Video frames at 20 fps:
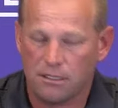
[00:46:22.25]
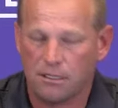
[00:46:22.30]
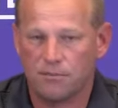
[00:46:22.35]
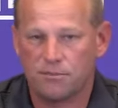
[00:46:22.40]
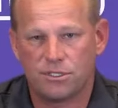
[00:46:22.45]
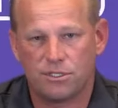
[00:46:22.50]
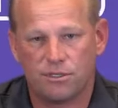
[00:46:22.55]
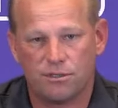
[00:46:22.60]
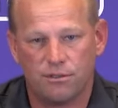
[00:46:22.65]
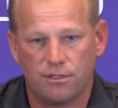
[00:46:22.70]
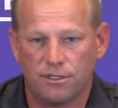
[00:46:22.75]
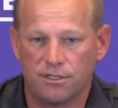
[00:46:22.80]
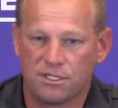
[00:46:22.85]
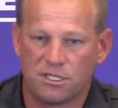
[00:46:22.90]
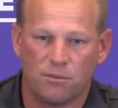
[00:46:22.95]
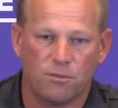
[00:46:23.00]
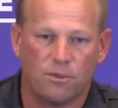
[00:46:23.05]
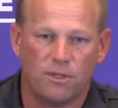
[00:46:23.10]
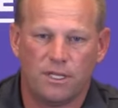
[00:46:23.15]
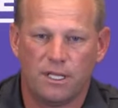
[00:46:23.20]
And I'm sure there's
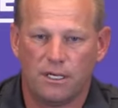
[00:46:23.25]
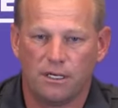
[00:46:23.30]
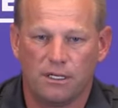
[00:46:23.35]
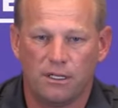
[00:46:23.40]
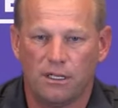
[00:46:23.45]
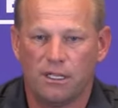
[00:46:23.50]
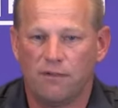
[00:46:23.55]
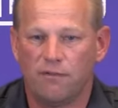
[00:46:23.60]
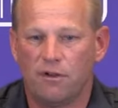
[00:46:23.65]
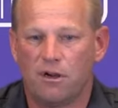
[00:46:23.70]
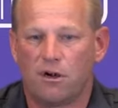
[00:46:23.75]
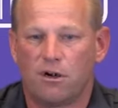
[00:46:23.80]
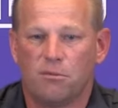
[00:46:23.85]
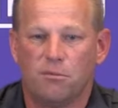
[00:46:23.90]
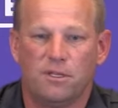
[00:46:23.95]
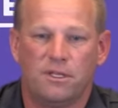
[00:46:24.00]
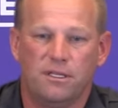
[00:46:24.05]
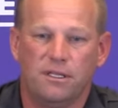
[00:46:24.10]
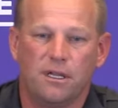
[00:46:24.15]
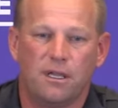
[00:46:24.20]
someone that can give an
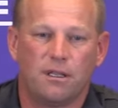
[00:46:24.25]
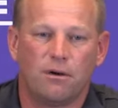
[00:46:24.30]
argument the